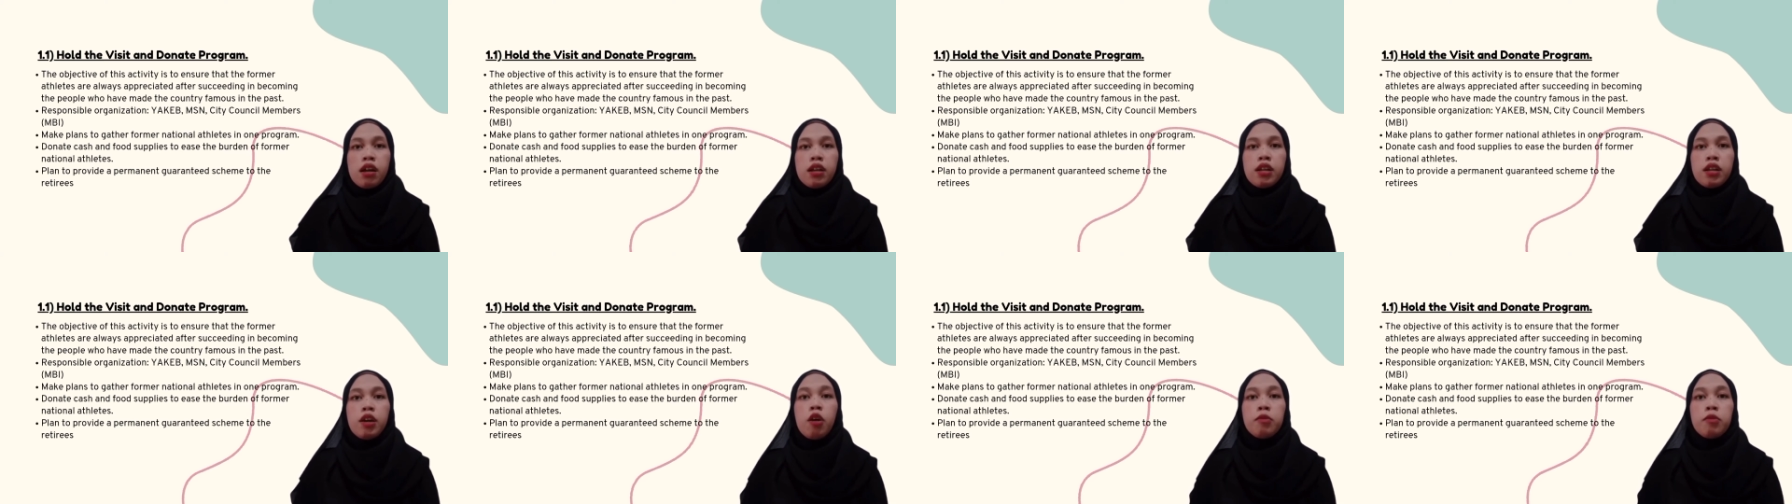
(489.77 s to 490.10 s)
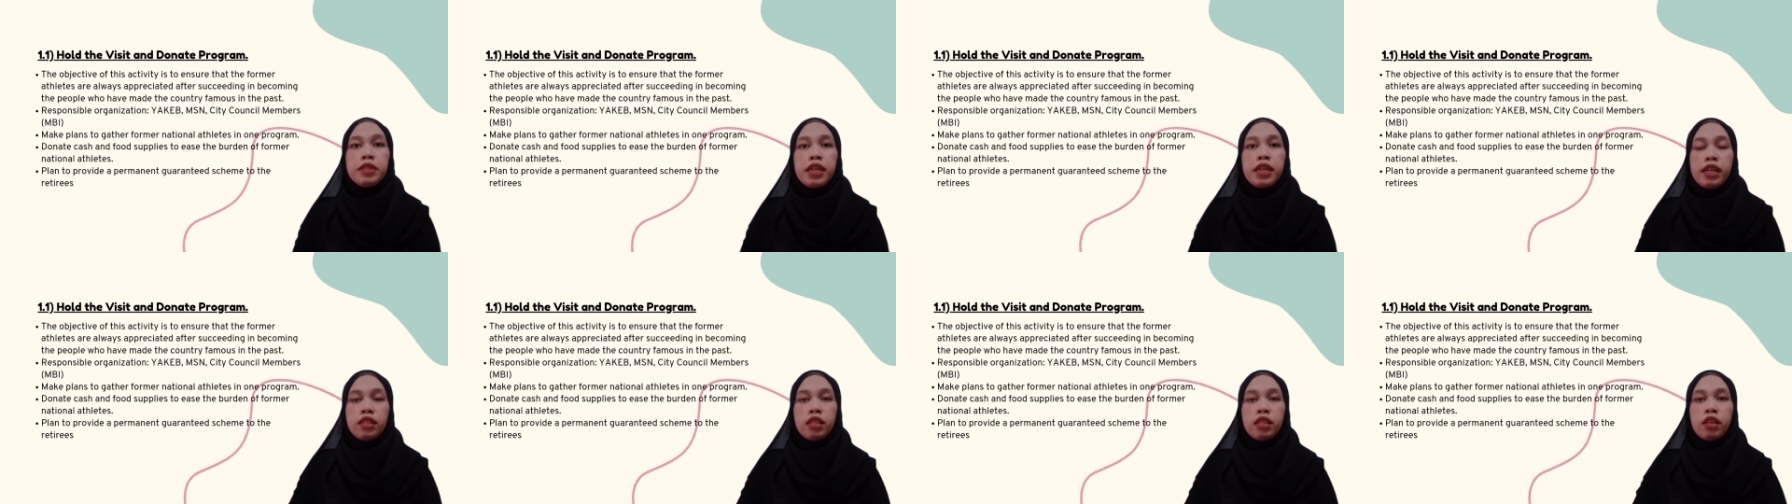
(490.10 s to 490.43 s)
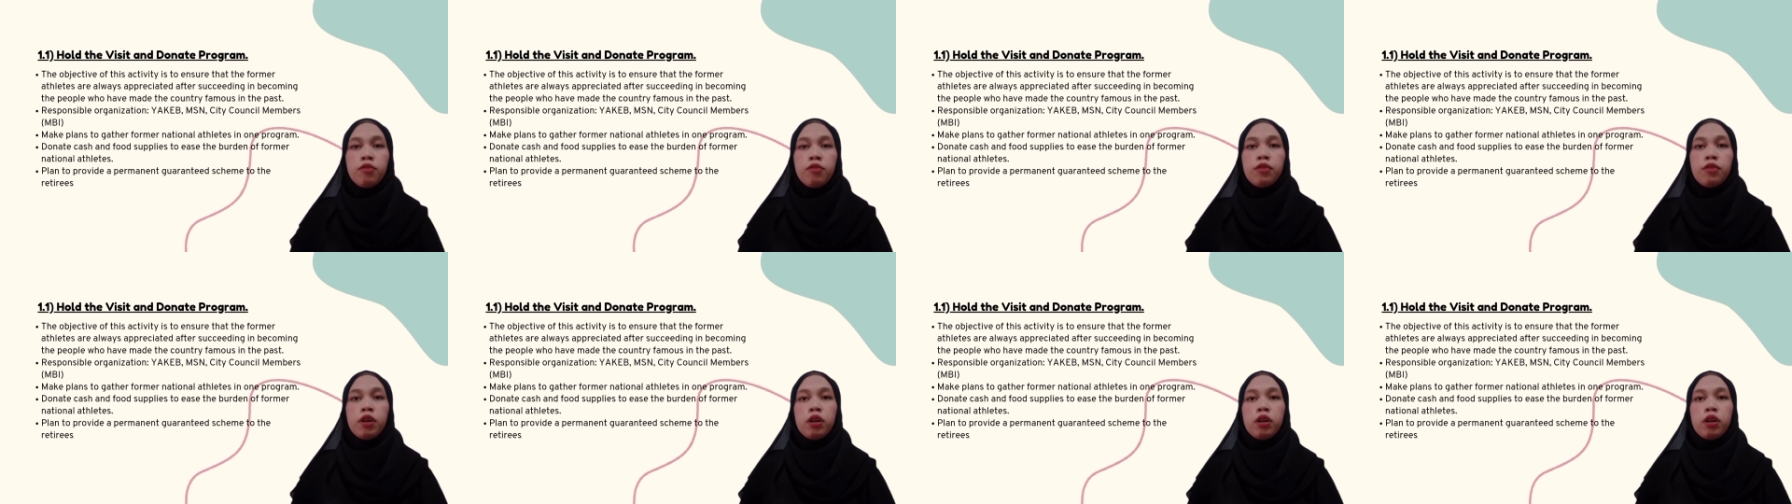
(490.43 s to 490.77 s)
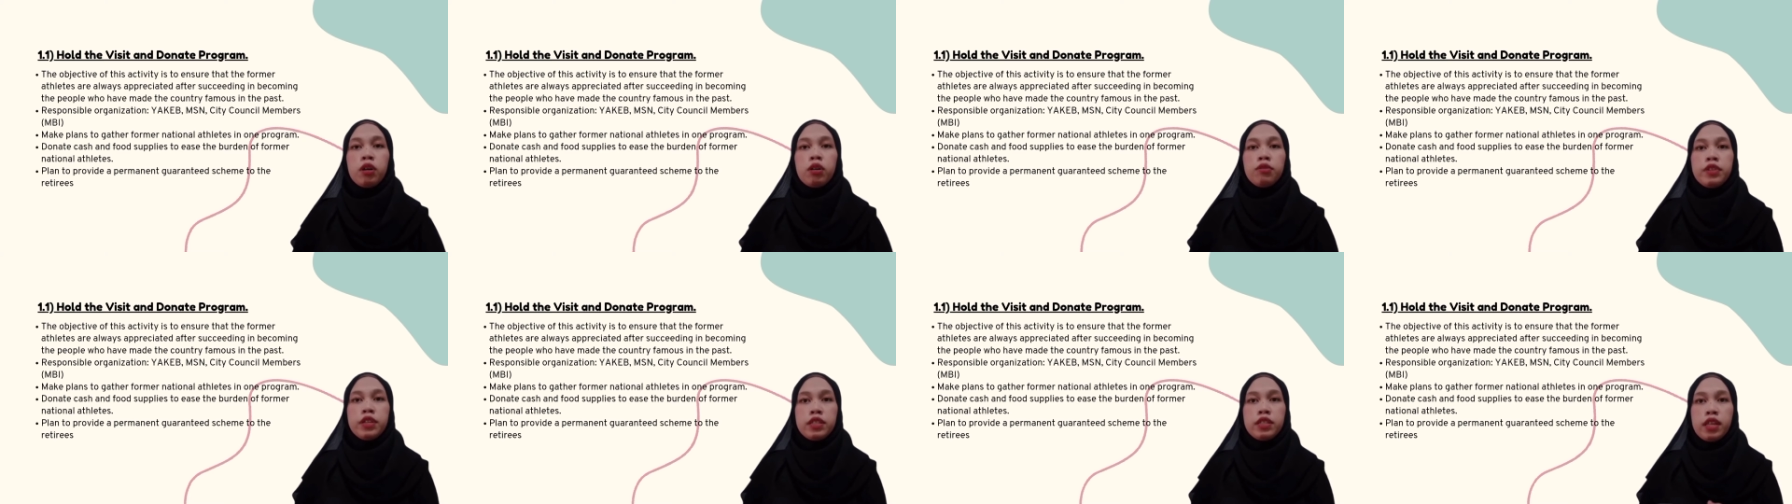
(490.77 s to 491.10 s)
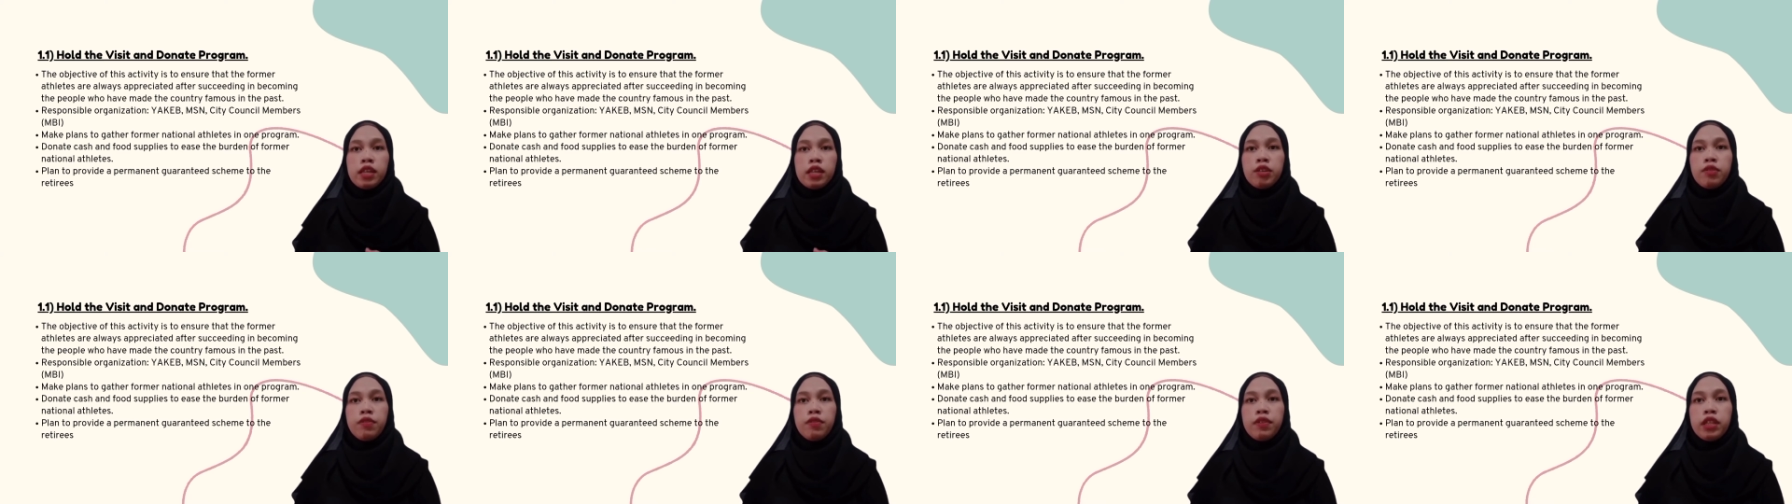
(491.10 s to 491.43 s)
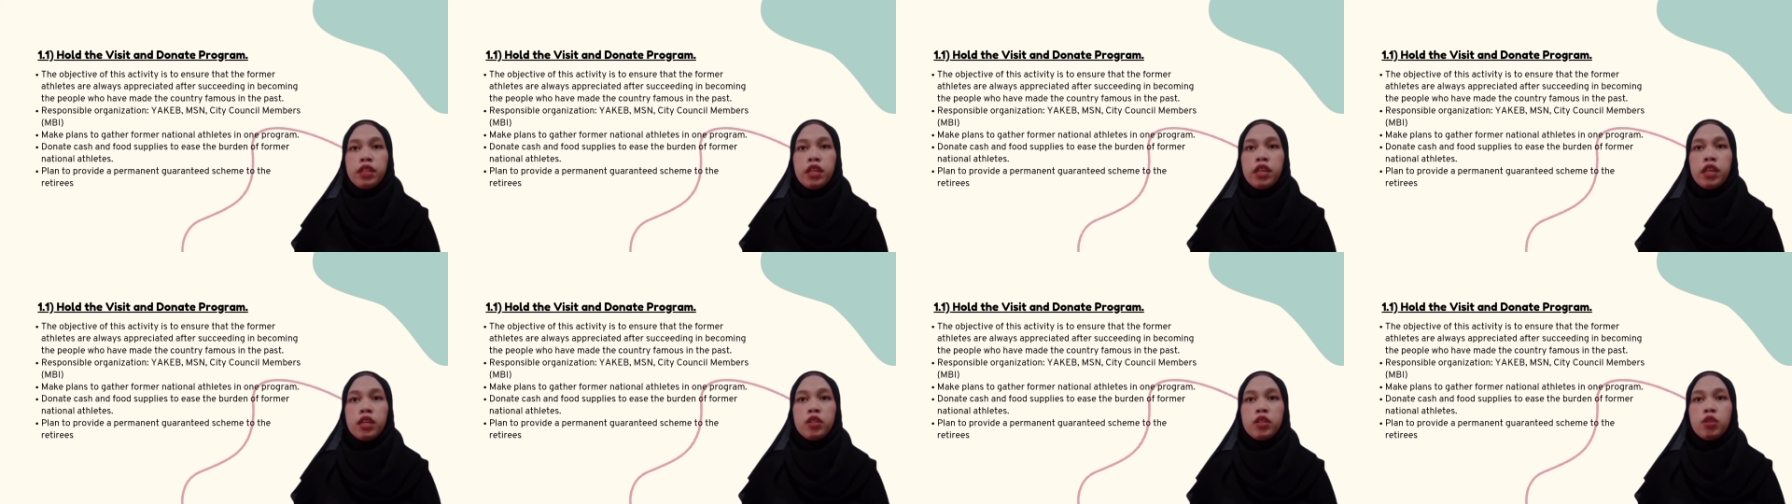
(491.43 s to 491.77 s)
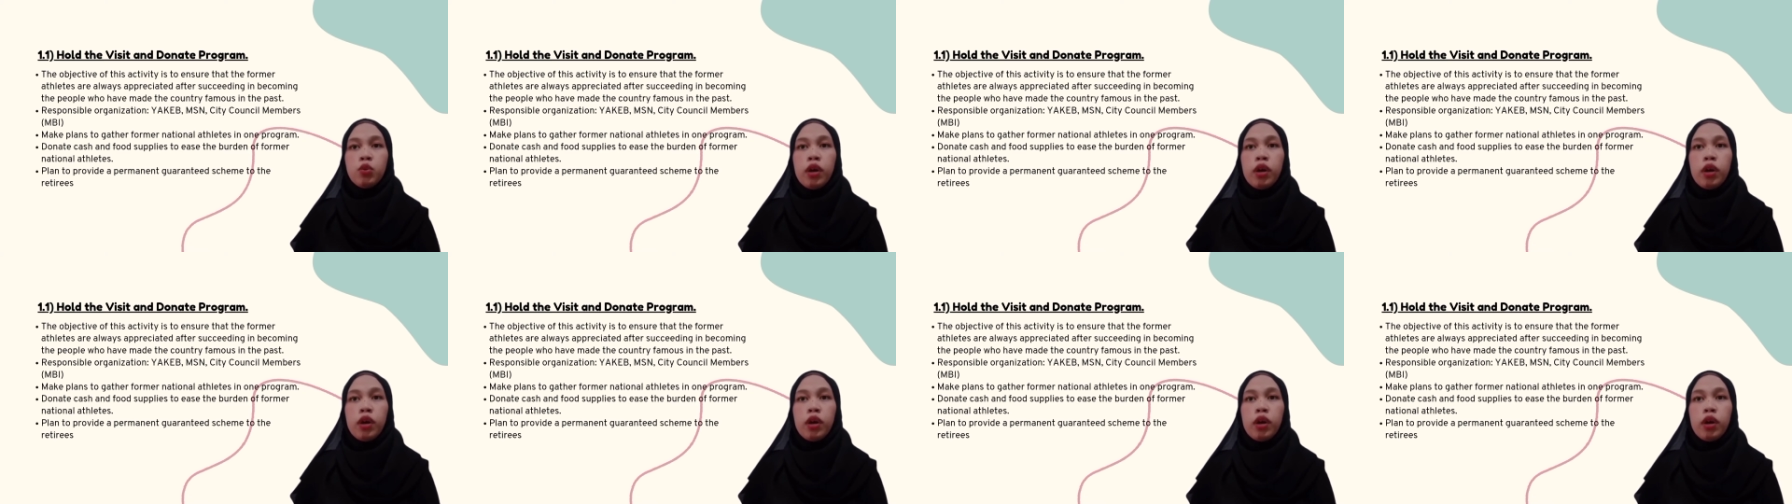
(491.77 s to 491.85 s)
The objective of this activity is